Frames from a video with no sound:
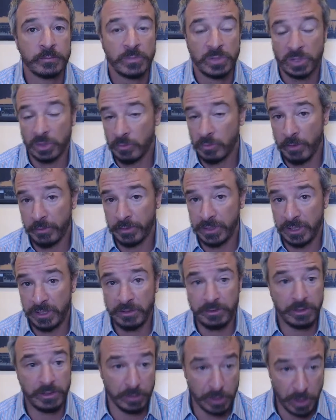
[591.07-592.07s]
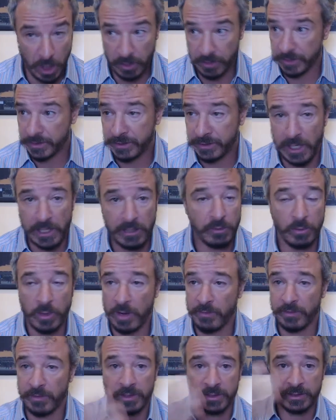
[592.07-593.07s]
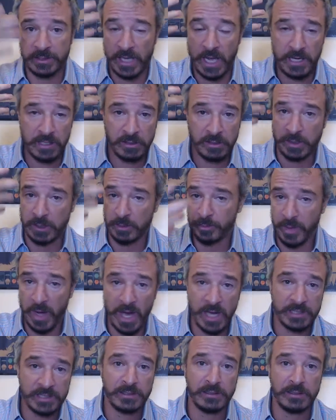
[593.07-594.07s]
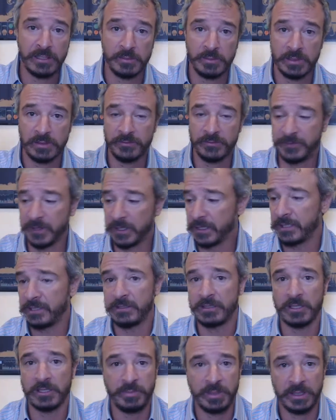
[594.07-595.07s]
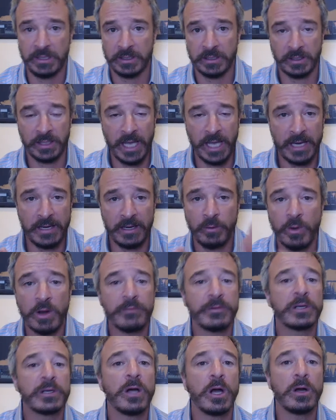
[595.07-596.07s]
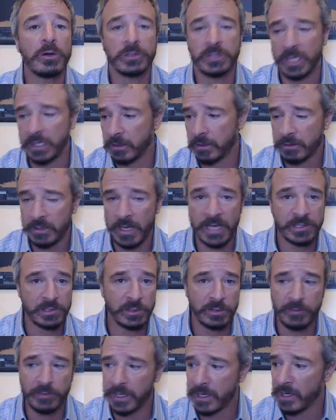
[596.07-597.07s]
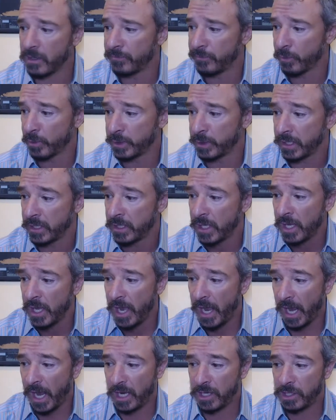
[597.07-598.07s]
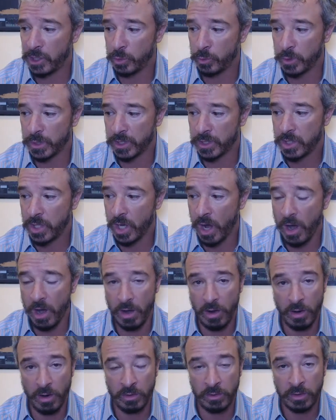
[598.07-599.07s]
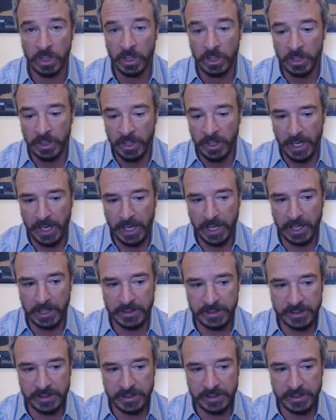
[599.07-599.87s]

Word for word: So what would you do? You'd go to the center, wherever it's at. You'd be in Boston, you could be in Philly, you could be in Atlanta, wherever you go, take a class in Irvine, California, and you would go and